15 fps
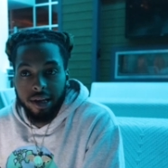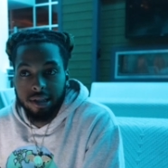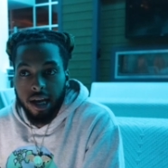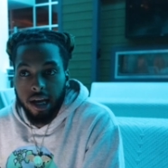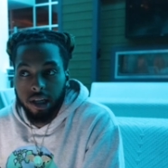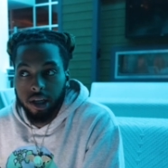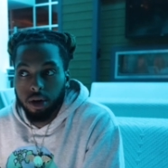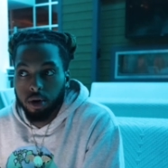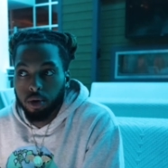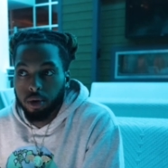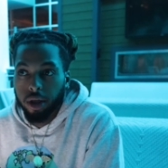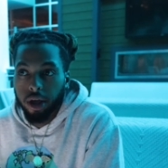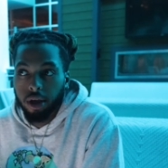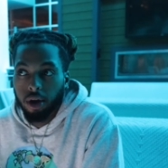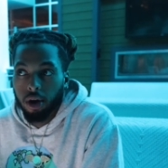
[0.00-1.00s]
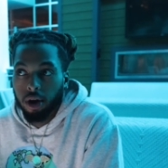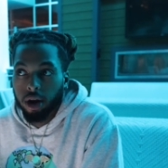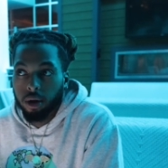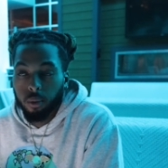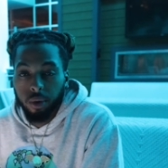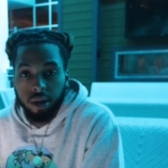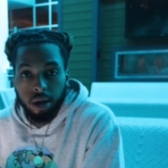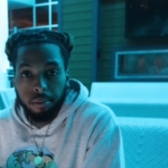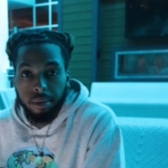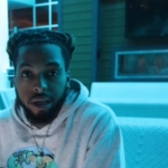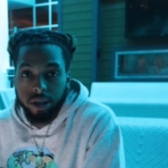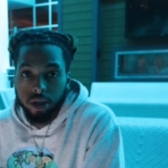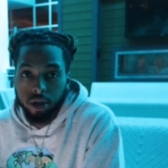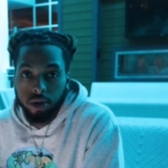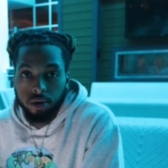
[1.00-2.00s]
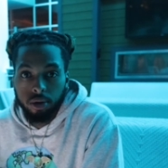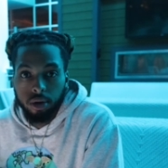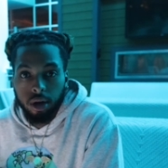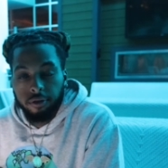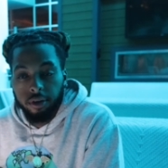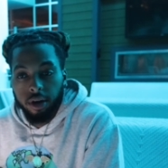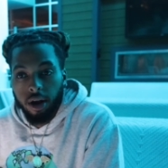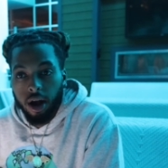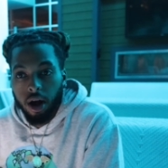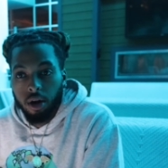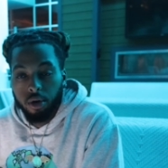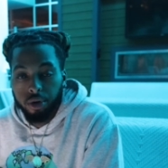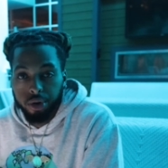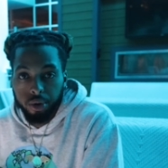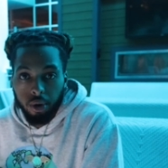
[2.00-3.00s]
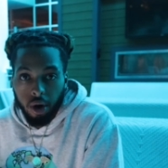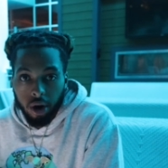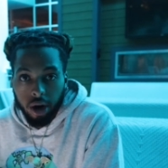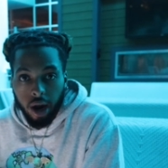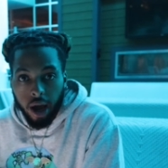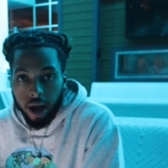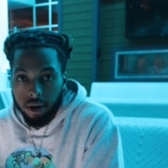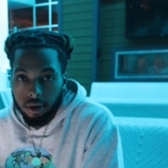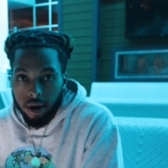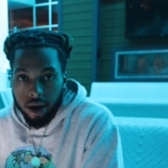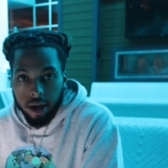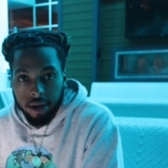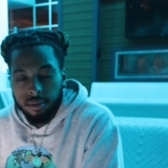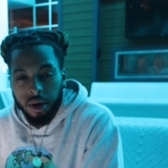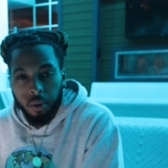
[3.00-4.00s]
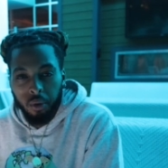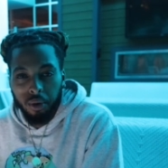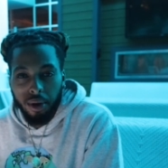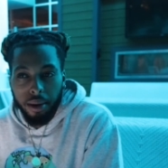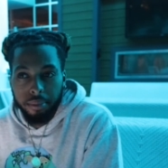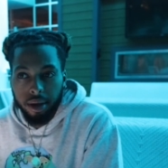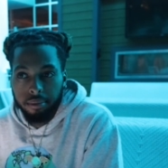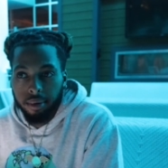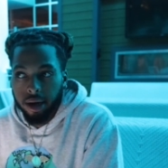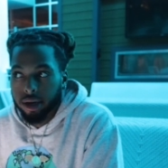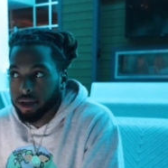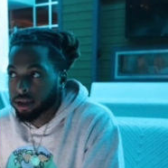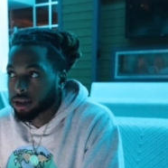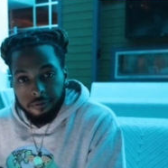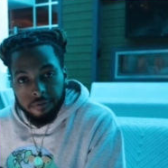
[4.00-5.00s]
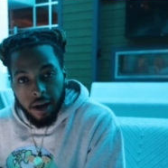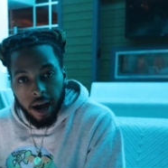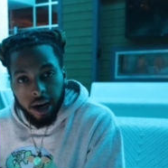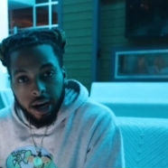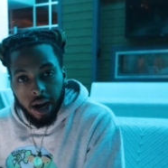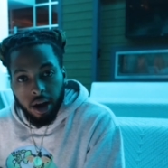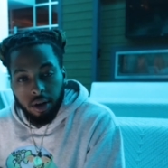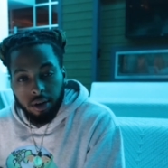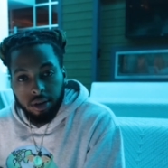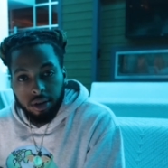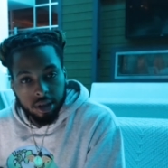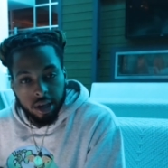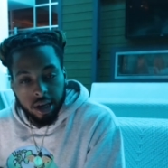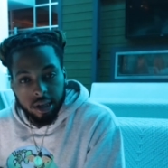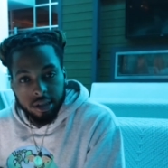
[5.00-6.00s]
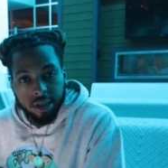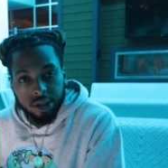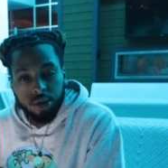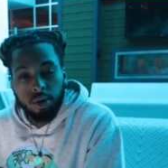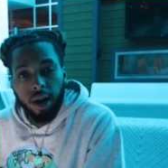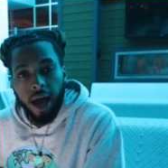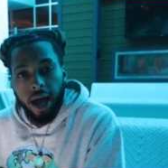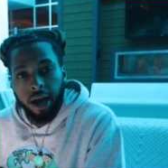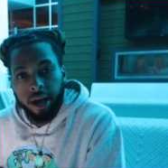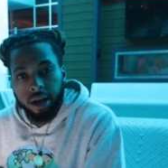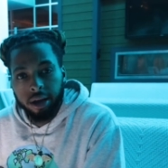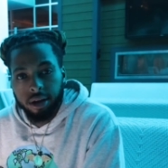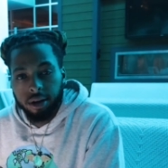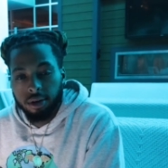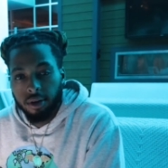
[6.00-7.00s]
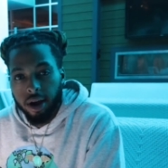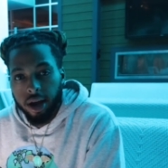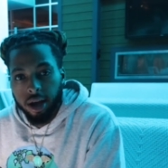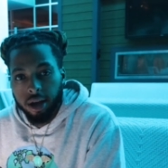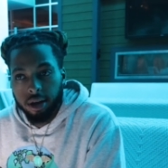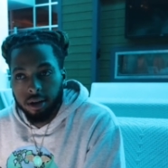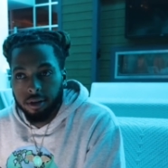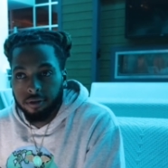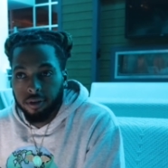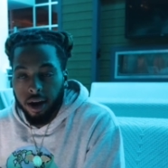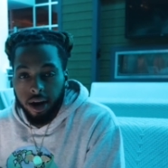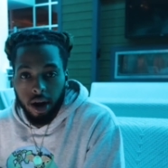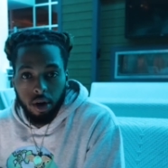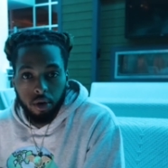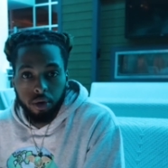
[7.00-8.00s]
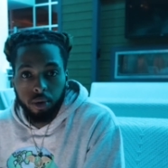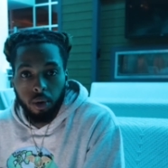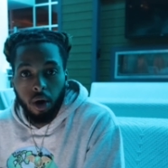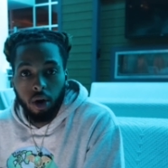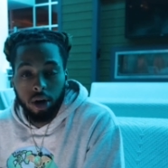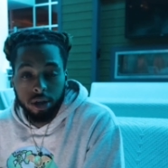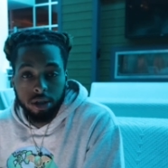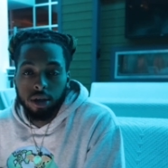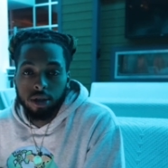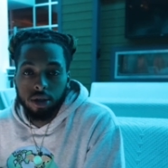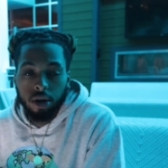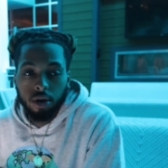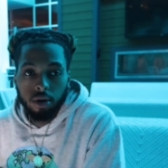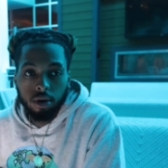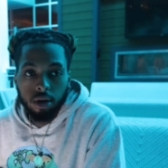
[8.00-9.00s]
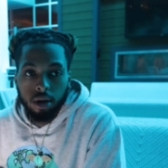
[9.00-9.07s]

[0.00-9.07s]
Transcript: exactly who they are and what they're meant to do. Figure out who you are not, right? What do I mean by this? Find out things that you lack, right? Find out who you aren't. So